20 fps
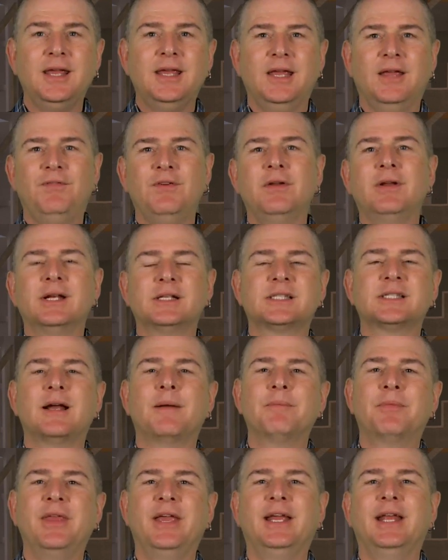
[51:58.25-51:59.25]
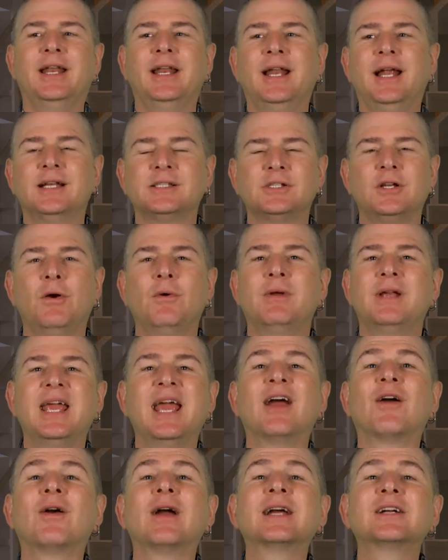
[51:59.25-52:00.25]
If you get something and it has no
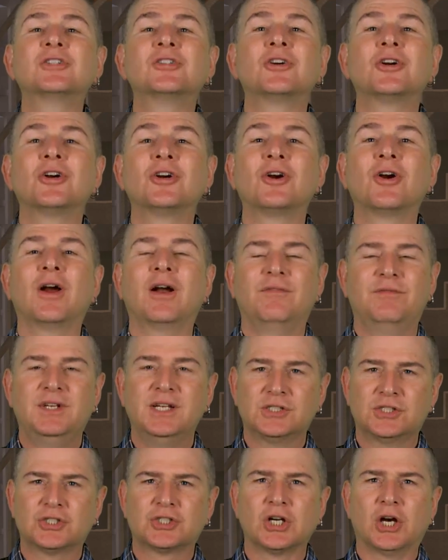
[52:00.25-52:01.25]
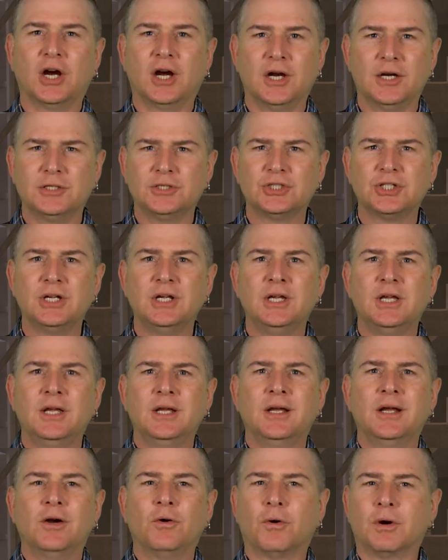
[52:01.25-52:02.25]
character of discharge,
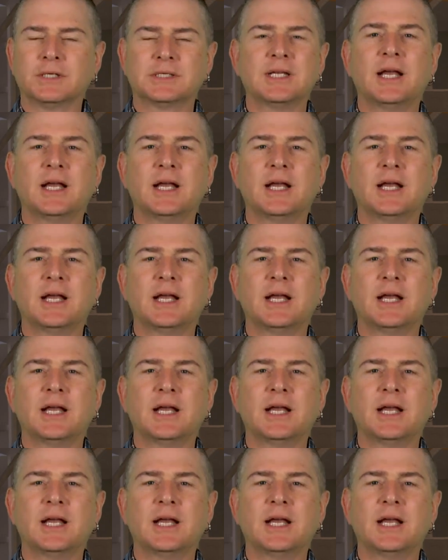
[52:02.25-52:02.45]
or it's